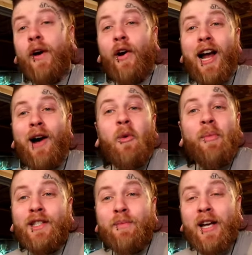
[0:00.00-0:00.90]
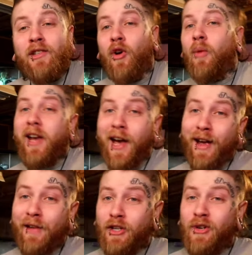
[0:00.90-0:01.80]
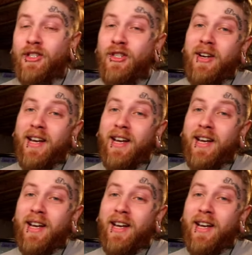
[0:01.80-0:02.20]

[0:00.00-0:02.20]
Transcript: we'll figure it out. We'll make space for them. We kind of have to do it soon.